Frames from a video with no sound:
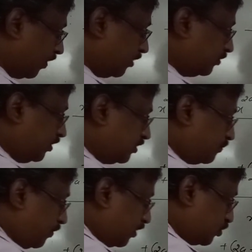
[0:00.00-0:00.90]
this
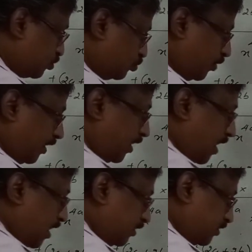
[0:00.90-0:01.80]
plus 2a
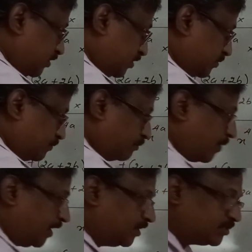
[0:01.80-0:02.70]
and this is
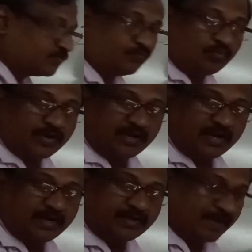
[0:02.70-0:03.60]
minus 4a
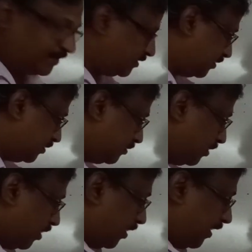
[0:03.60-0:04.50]
get cancelled.
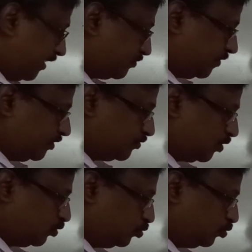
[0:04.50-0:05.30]
Next one is what?